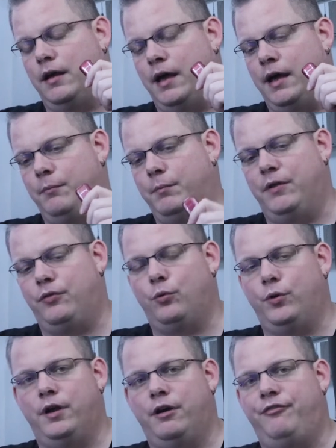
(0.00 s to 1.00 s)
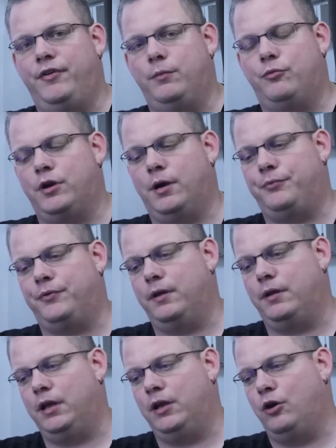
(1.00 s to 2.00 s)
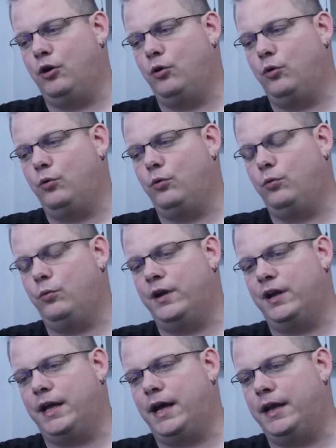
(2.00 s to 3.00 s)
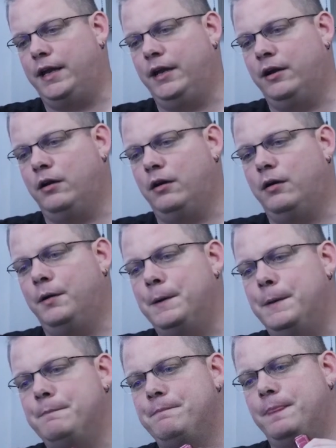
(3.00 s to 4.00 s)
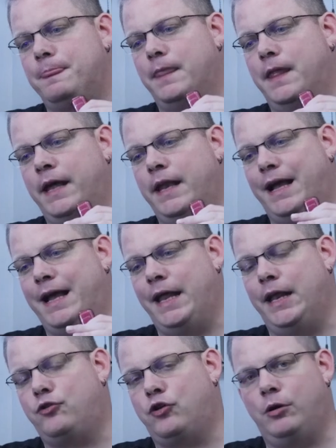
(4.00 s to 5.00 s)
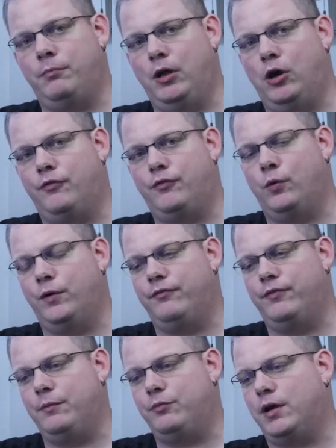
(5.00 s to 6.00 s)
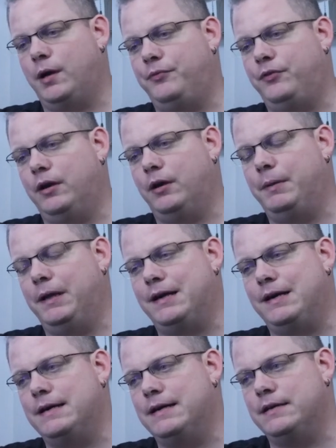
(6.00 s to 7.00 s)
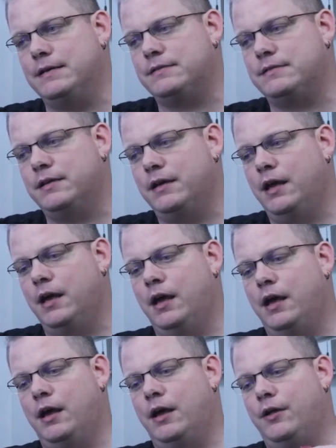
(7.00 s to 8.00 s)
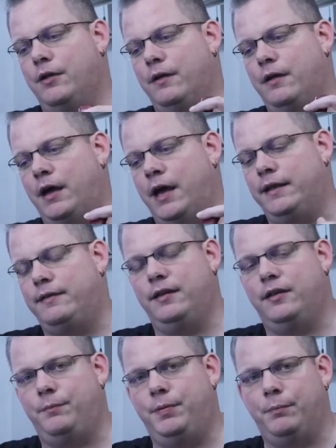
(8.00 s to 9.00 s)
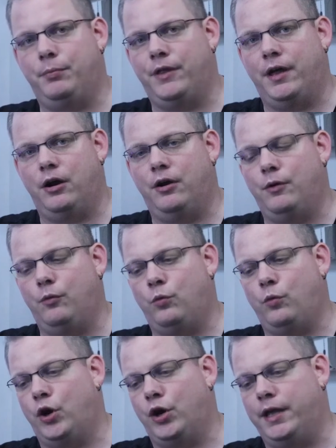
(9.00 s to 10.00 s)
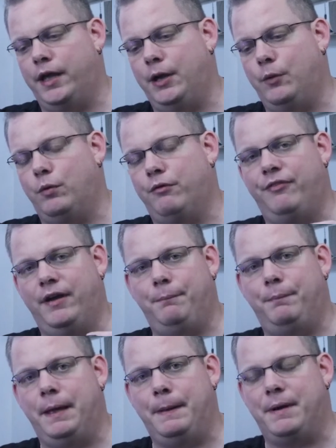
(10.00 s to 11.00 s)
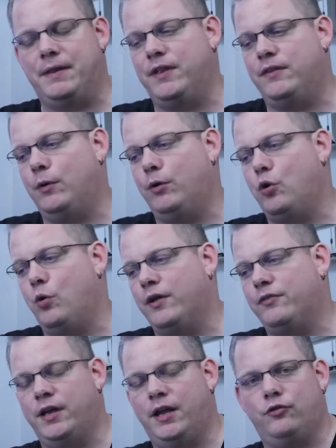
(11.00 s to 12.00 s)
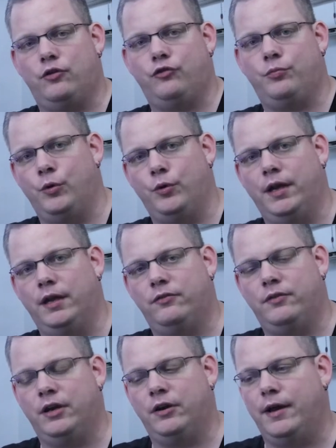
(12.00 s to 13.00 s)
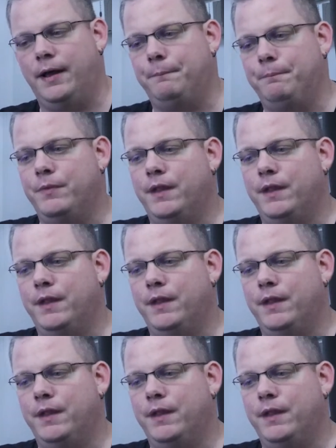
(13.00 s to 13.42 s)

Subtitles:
I've been through enough vape shops, you know, when I got here, and it kind of turned me off going to vape shops here, because I'd see the people there that were working were vaping, but then they would go outside and start smoking a cigarette.